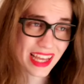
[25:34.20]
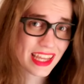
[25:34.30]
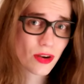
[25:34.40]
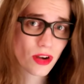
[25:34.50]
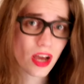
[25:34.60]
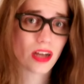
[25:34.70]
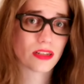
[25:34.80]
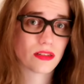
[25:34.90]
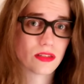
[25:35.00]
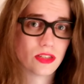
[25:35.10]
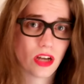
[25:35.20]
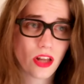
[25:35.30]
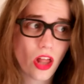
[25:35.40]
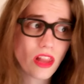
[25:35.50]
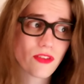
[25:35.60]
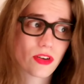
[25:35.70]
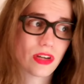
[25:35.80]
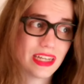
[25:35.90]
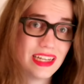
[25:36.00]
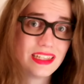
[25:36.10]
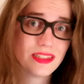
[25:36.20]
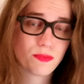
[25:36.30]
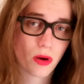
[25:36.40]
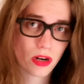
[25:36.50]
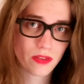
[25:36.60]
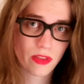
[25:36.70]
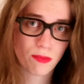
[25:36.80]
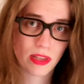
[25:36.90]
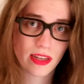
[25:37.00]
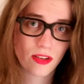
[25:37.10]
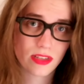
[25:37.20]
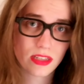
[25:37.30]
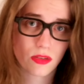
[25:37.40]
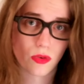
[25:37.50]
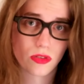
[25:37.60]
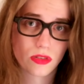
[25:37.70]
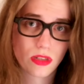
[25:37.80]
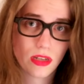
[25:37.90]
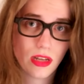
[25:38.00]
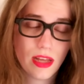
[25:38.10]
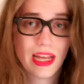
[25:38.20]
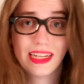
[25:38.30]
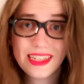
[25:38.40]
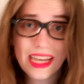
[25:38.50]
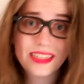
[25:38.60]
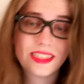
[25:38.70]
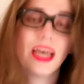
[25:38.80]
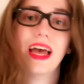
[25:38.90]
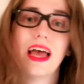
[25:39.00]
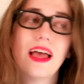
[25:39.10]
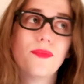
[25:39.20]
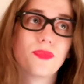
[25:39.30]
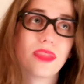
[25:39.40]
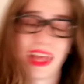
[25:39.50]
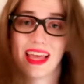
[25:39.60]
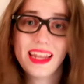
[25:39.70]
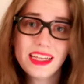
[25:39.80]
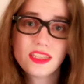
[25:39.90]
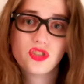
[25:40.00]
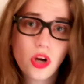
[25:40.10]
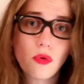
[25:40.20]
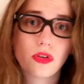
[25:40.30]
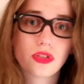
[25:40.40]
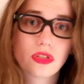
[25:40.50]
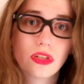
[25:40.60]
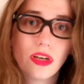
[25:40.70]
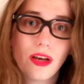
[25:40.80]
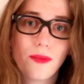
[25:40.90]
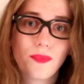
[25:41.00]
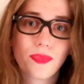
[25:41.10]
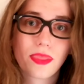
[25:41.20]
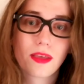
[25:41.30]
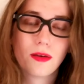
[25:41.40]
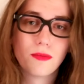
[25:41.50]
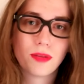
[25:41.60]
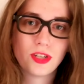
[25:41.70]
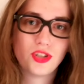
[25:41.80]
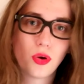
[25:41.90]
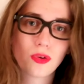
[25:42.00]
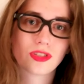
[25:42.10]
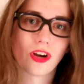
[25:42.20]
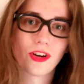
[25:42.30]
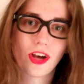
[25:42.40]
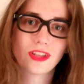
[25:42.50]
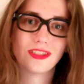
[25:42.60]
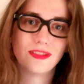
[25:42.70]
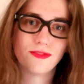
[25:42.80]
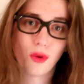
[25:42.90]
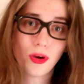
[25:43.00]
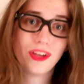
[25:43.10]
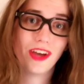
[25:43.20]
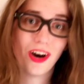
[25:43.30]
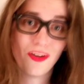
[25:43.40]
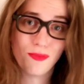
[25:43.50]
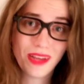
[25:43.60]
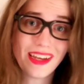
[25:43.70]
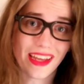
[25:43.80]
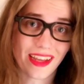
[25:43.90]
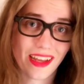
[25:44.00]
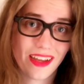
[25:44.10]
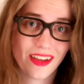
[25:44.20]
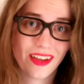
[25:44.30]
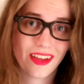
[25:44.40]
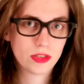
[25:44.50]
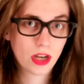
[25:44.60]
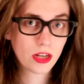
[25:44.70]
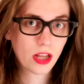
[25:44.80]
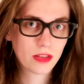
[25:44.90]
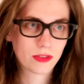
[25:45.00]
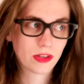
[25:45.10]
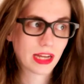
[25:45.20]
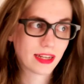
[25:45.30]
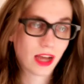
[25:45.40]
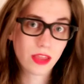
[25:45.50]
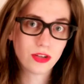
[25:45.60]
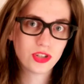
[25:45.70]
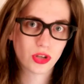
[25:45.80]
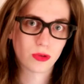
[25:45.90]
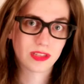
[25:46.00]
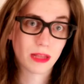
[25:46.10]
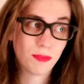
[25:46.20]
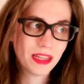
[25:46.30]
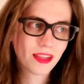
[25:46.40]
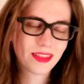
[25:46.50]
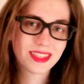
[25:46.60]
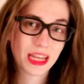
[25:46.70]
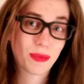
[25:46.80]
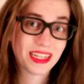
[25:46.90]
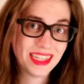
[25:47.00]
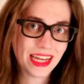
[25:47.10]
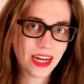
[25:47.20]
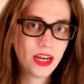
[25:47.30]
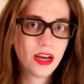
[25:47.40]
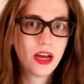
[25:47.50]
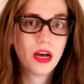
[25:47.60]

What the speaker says: Like it or not, John Oliver is part of the political discourse. And yes, it is jokes. But jokes are not devoid of meaning. John Oliver and other shows that build on the same idea